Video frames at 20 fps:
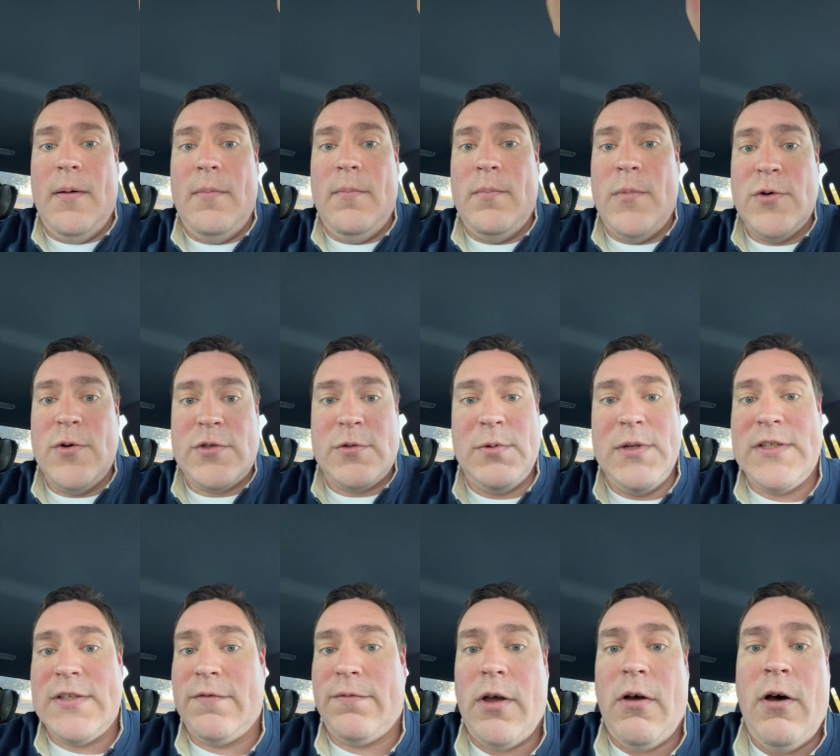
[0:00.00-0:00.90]
most
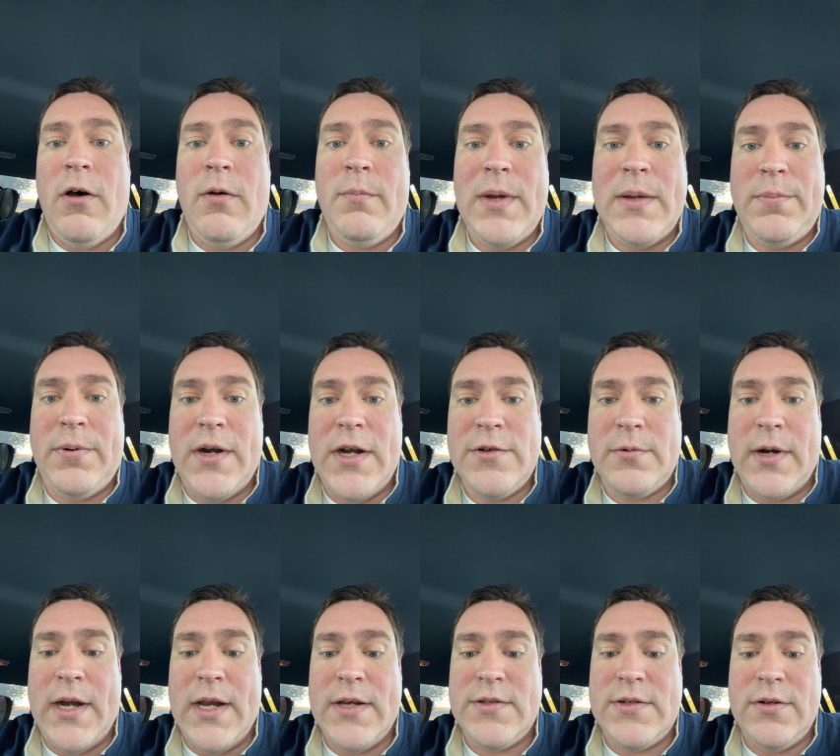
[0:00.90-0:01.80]
weeks if all my prayers
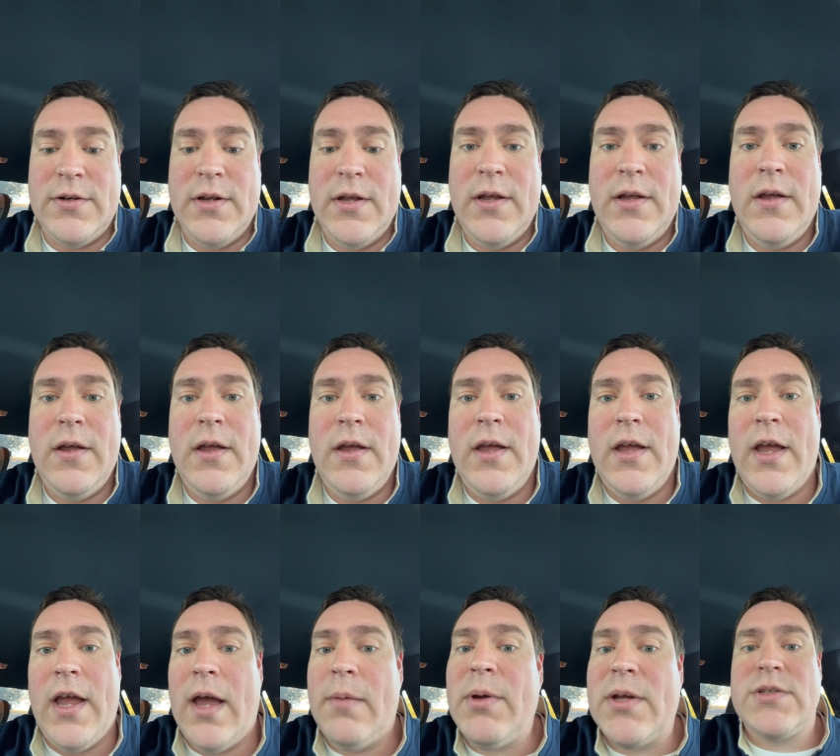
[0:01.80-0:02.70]
were answered.
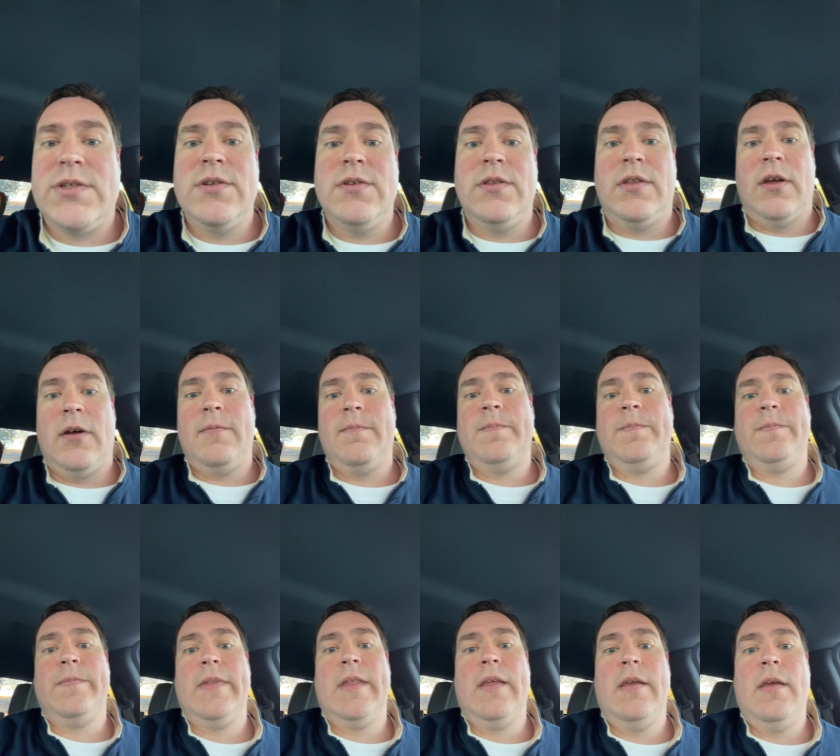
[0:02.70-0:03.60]
How about you, though?
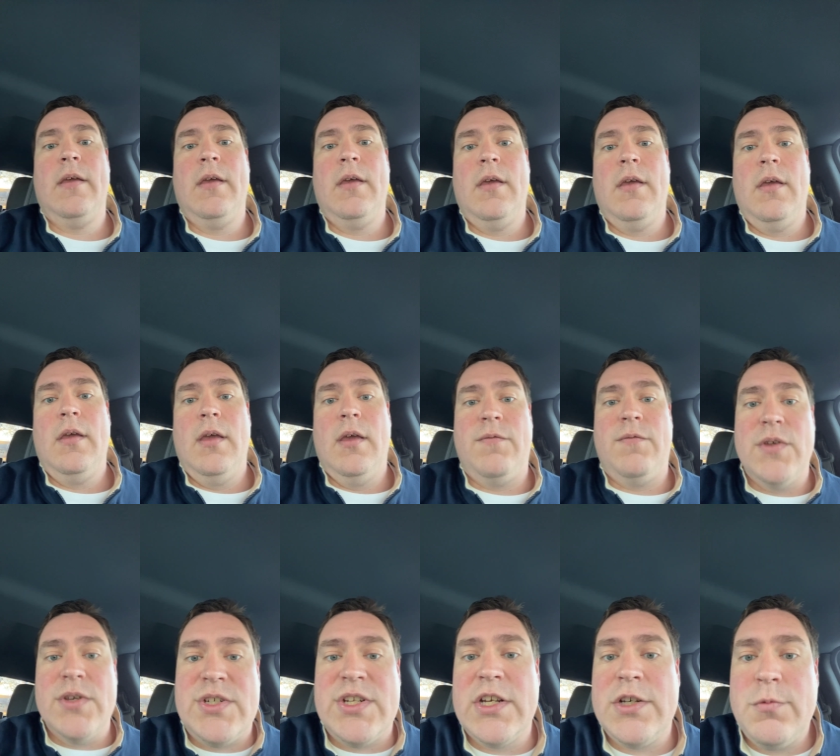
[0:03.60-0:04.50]
If you
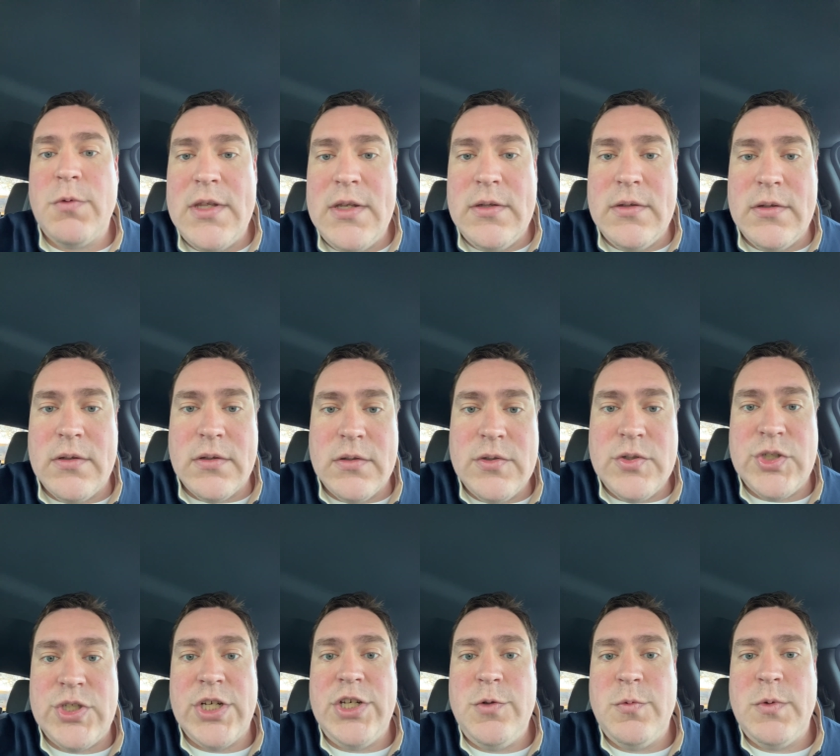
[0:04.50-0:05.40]

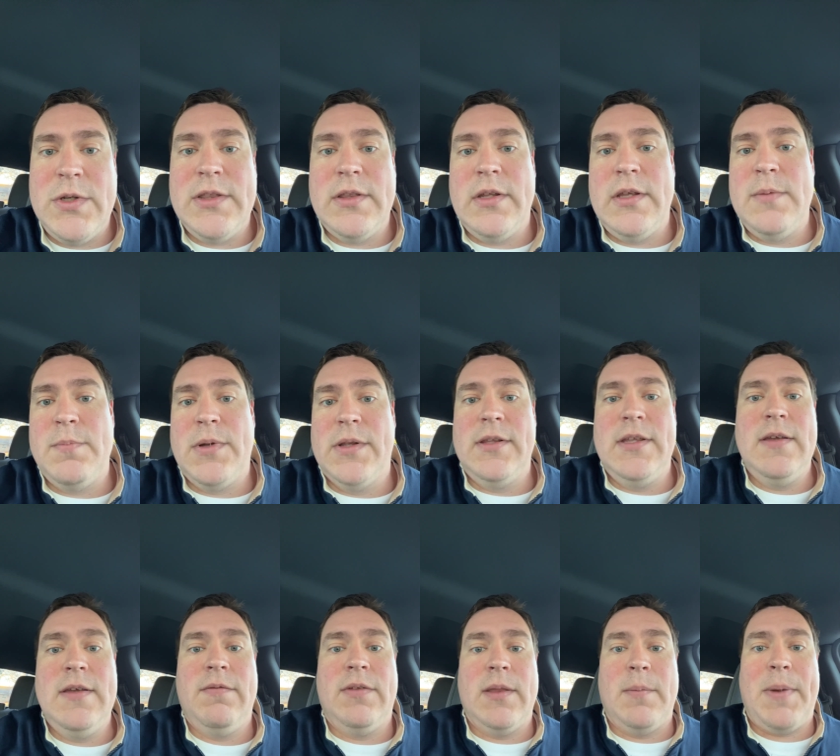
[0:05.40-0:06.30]
genuinely
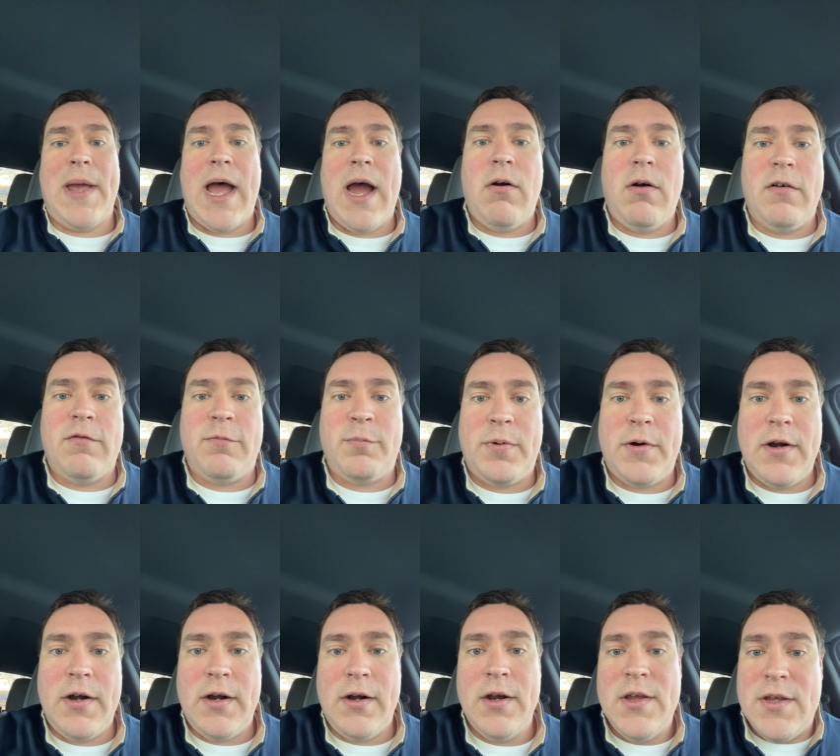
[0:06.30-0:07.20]
believe in the power of
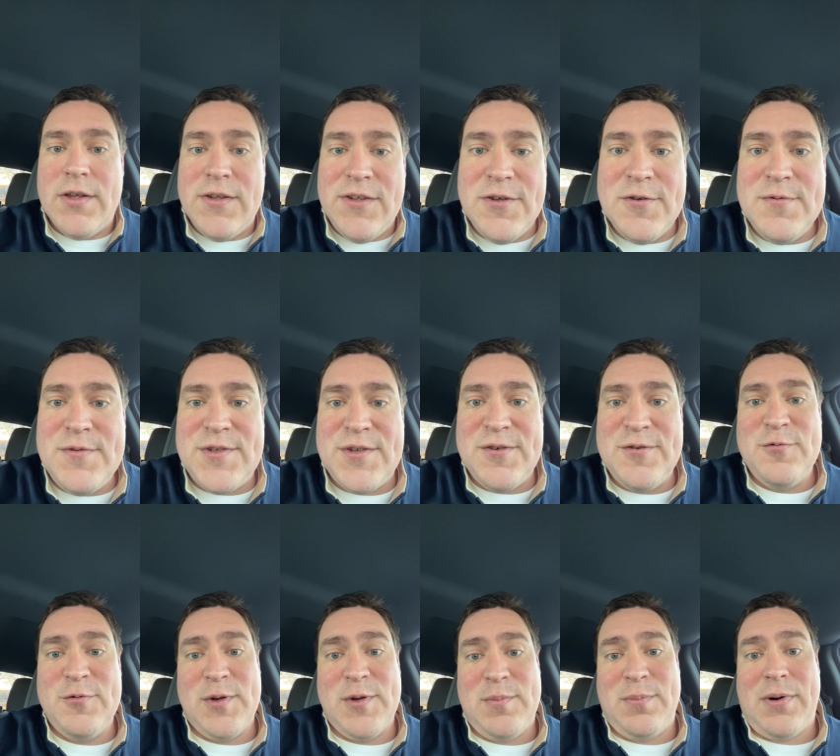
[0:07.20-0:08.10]
prayer, you too
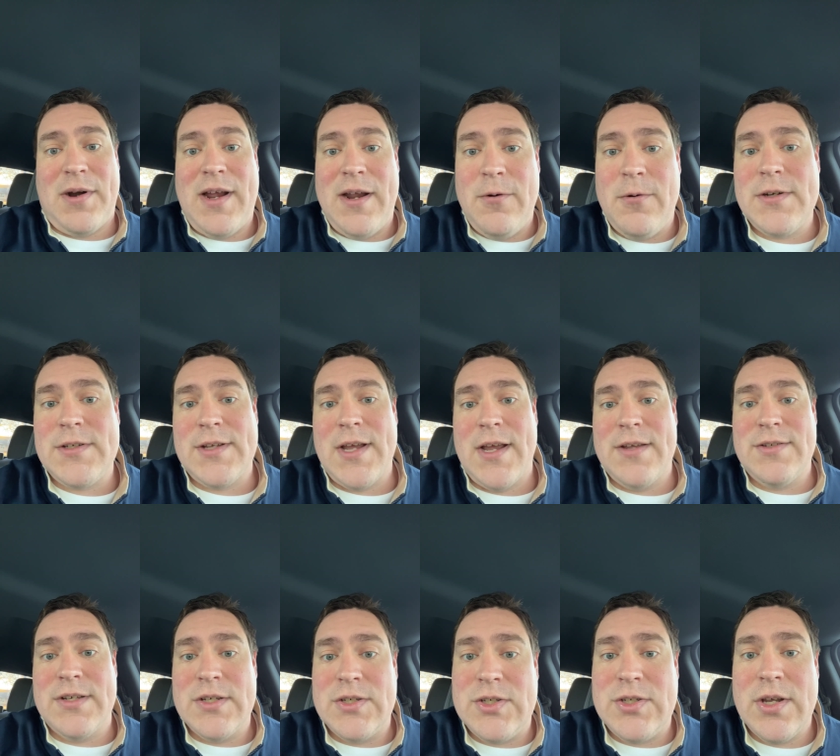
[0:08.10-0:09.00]
would prioritize
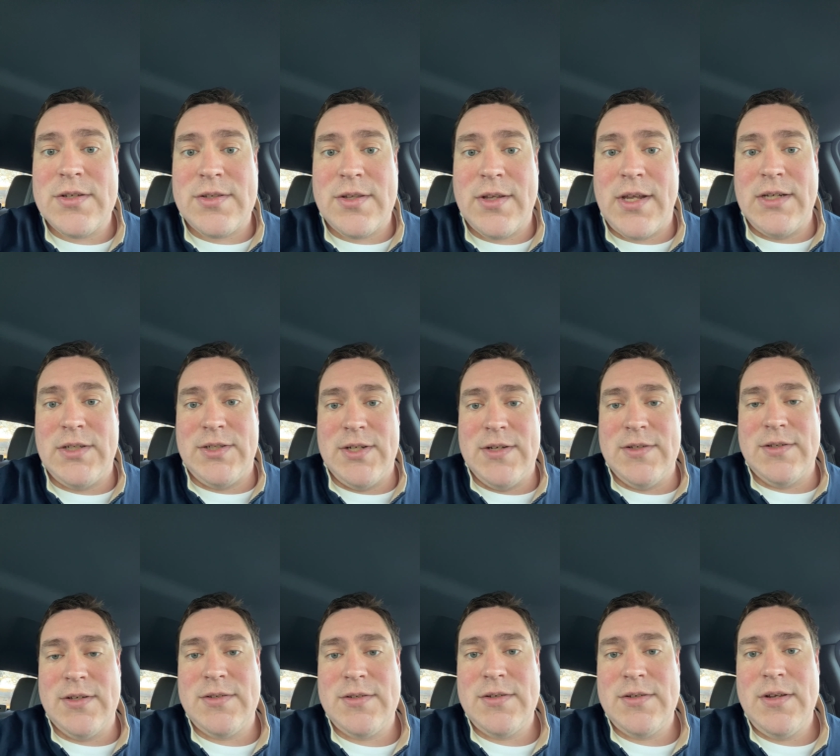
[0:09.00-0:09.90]
it just like
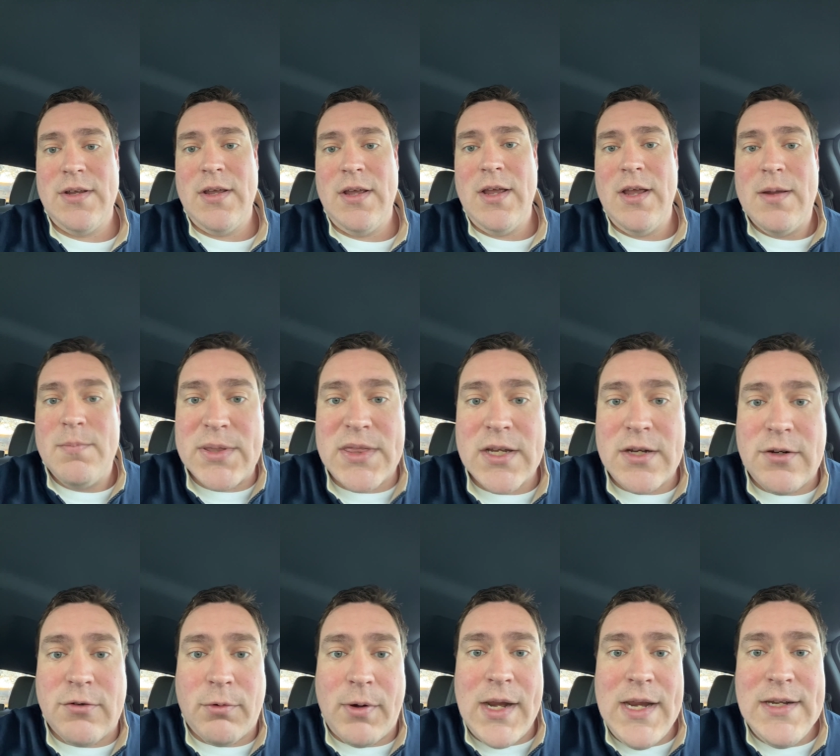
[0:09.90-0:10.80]
Jesus. But the
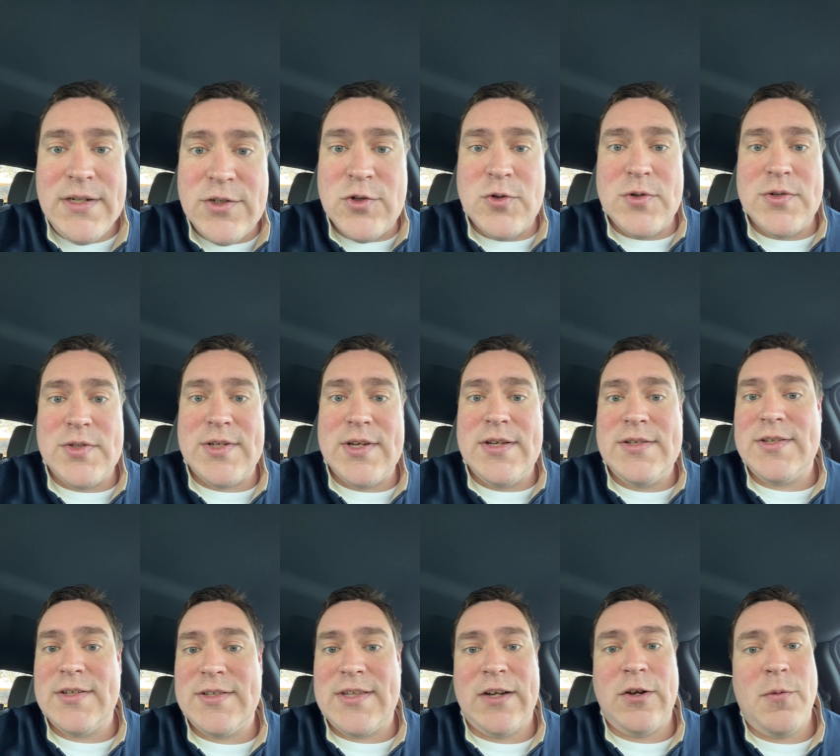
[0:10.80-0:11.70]
great news
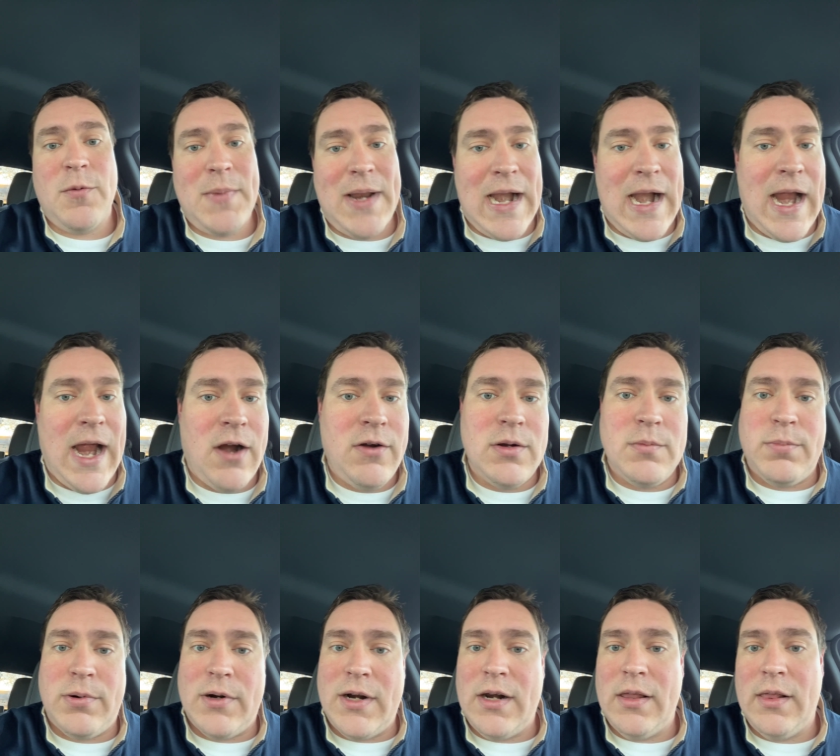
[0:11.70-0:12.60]
is that no matter how your
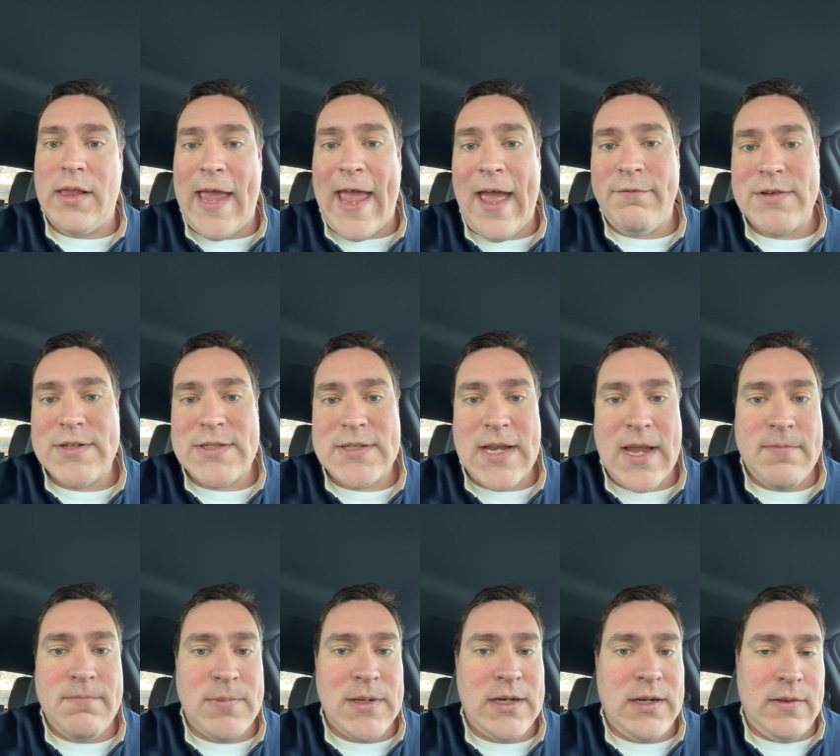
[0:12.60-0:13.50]
prayer habits
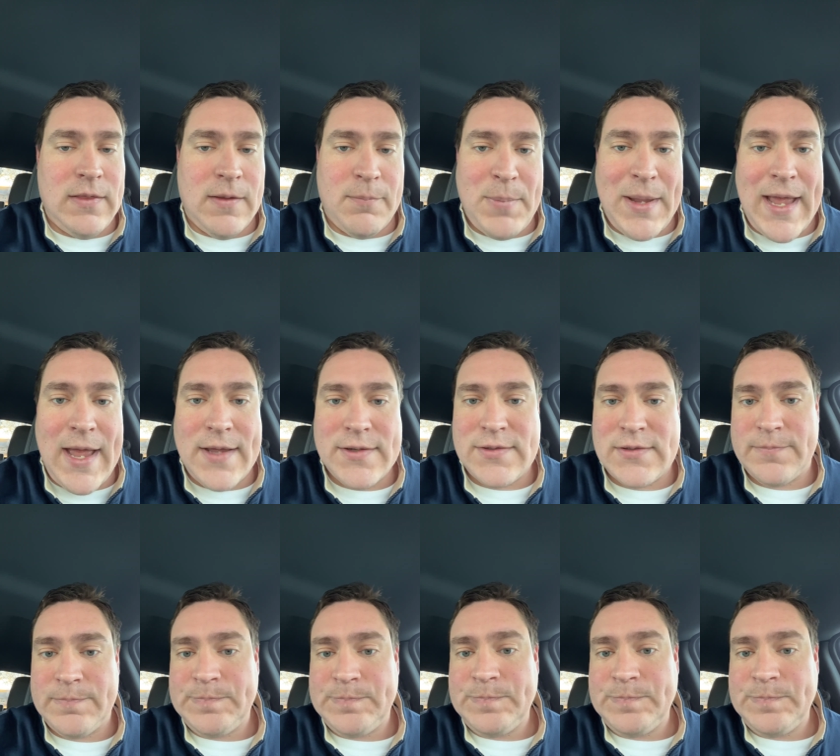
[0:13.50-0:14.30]
have been in the past,